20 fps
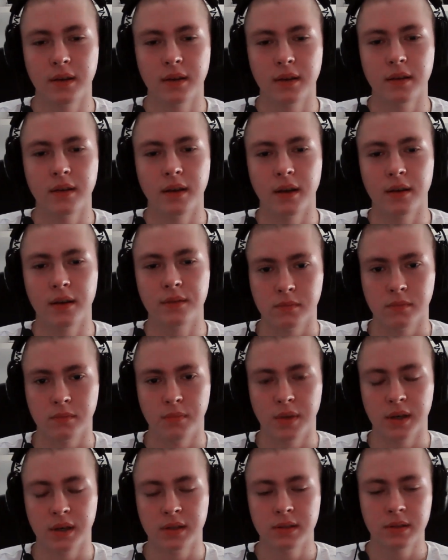Yeah,
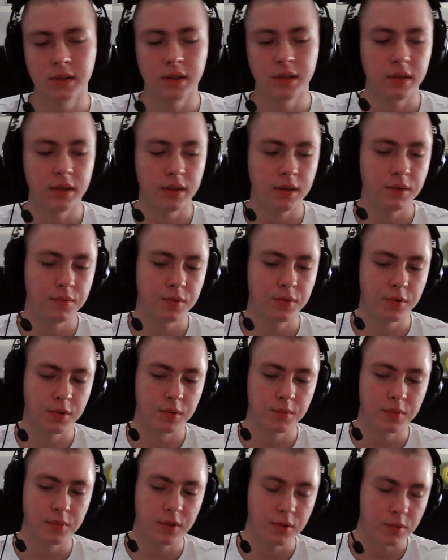but if you
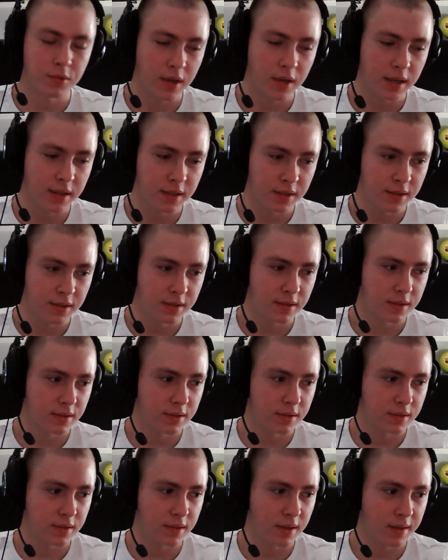want me to rate it,
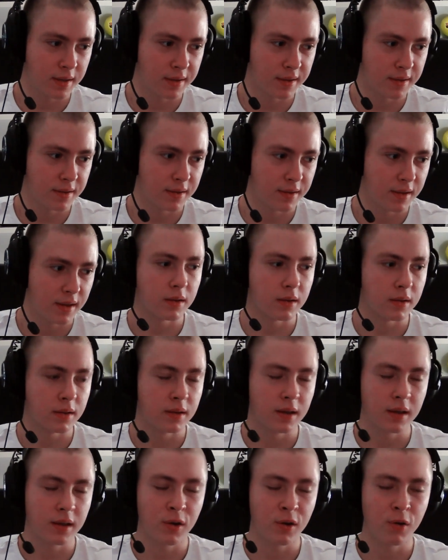the
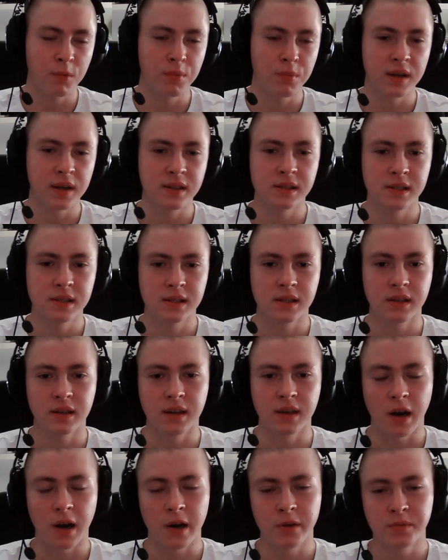complex
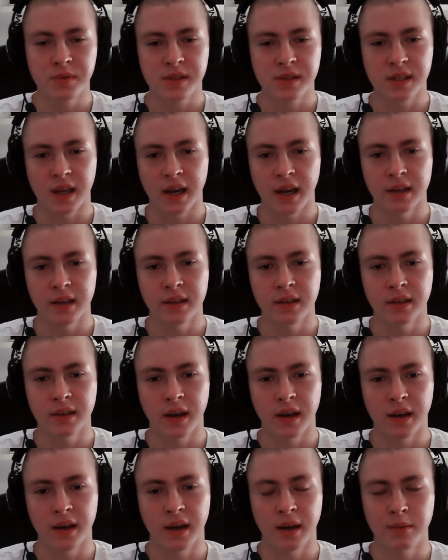carbs,
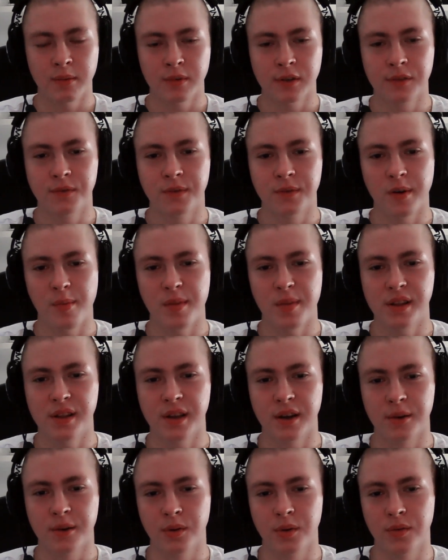I'm not
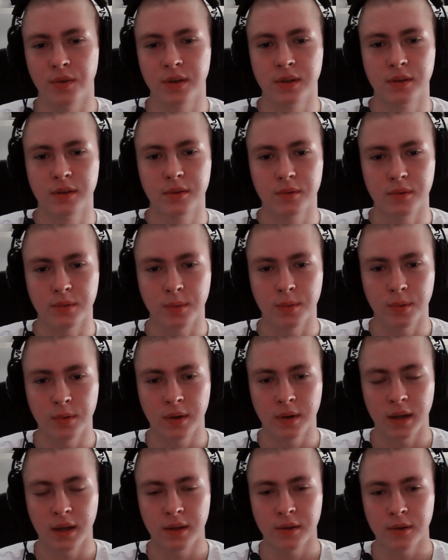familiar with it.
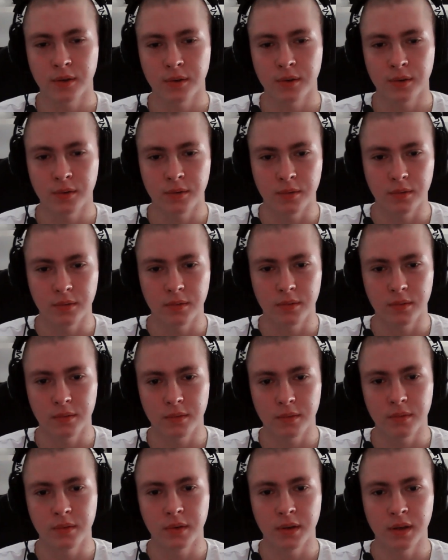Can you
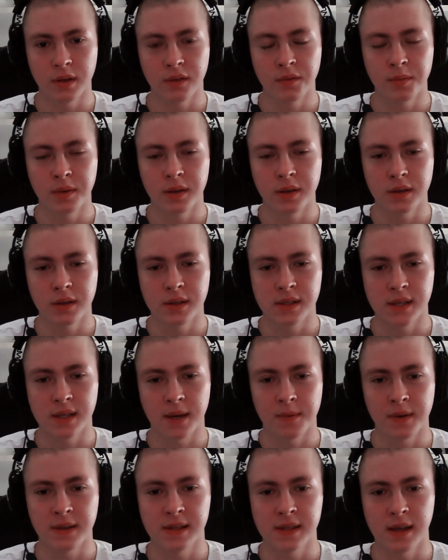give me some
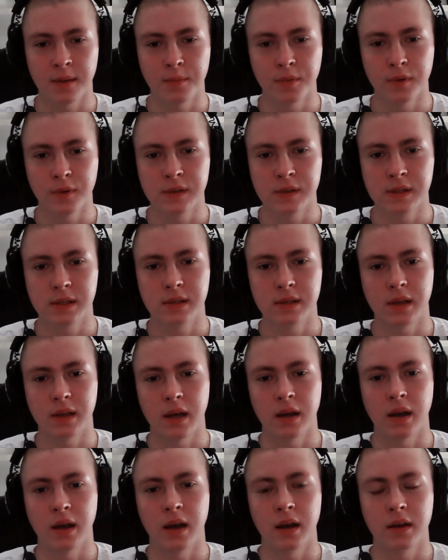examples
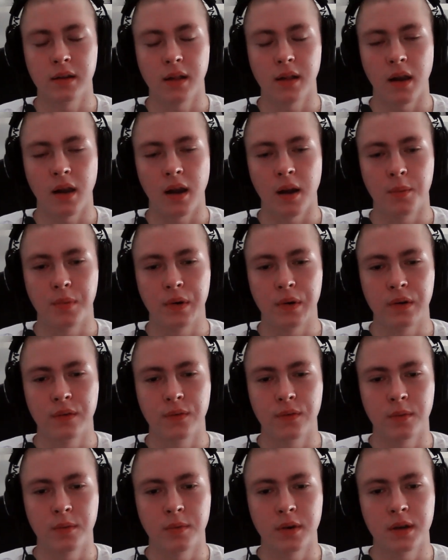apart
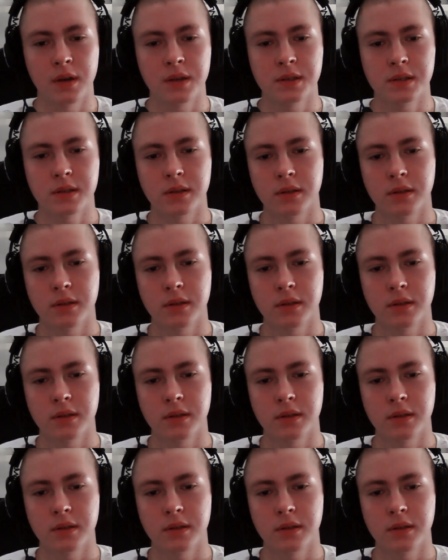from rice?